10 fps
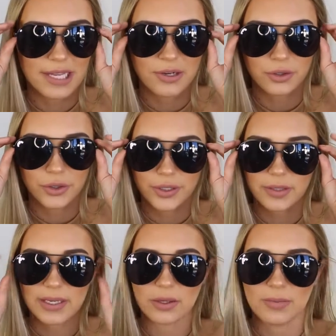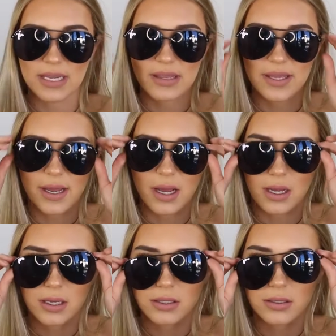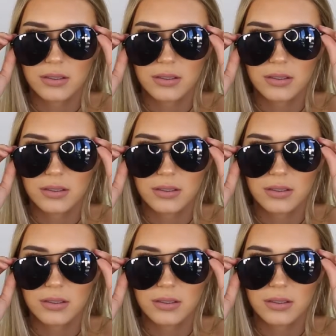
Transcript: they're not crooked, but on me, they are.